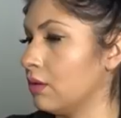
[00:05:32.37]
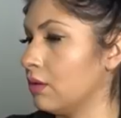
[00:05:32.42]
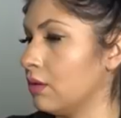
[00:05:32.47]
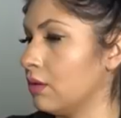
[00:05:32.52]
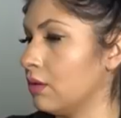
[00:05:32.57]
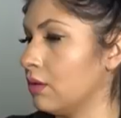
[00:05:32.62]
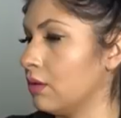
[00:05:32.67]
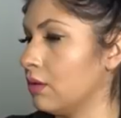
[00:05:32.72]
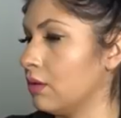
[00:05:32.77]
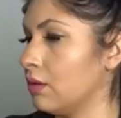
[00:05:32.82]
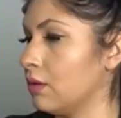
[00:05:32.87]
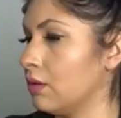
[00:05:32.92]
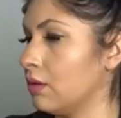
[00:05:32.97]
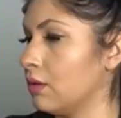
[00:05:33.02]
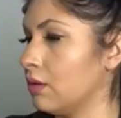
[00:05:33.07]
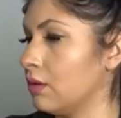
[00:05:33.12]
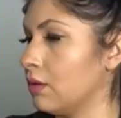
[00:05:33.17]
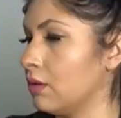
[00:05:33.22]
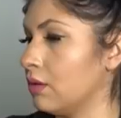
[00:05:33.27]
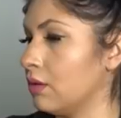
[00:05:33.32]

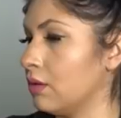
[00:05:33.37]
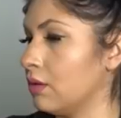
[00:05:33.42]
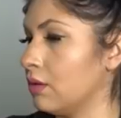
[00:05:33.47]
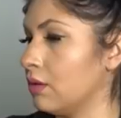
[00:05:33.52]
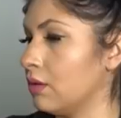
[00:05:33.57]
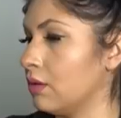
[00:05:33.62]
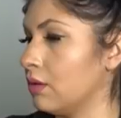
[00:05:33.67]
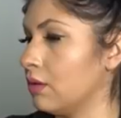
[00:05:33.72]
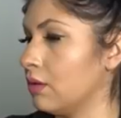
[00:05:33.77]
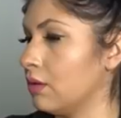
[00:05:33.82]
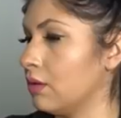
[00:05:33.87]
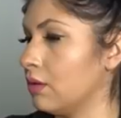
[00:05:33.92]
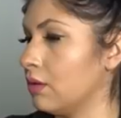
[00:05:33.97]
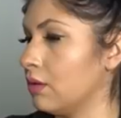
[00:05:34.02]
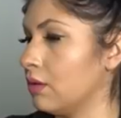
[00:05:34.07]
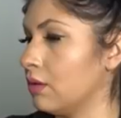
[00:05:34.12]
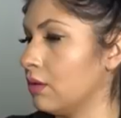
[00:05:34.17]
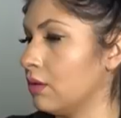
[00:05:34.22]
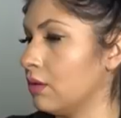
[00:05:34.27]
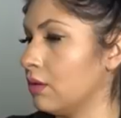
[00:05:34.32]

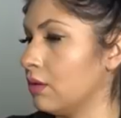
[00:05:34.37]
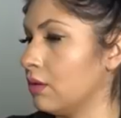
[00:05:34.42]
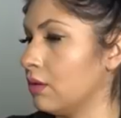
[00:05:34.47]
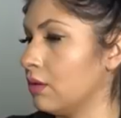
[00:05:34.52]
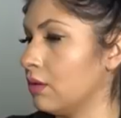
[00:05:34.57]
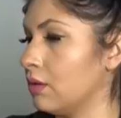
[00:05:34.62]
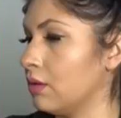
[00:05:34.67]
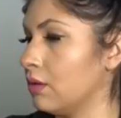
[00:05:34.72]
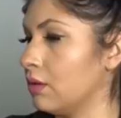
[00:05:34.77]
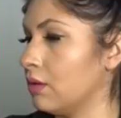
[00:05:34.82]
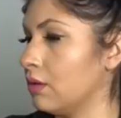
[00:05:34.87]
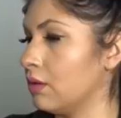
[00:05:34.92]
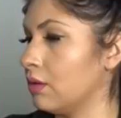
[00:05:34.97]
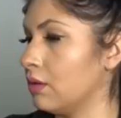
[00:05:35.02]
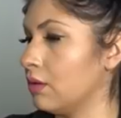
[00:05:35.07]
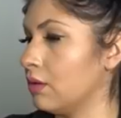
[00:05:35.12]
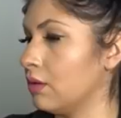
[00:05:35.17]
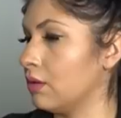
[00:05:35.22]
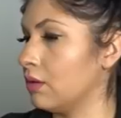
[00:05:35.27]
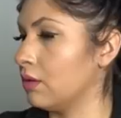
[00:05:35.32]

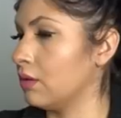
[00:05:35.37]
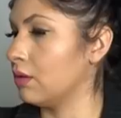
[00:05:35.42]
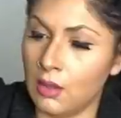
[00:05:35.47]
This person isn't speaking.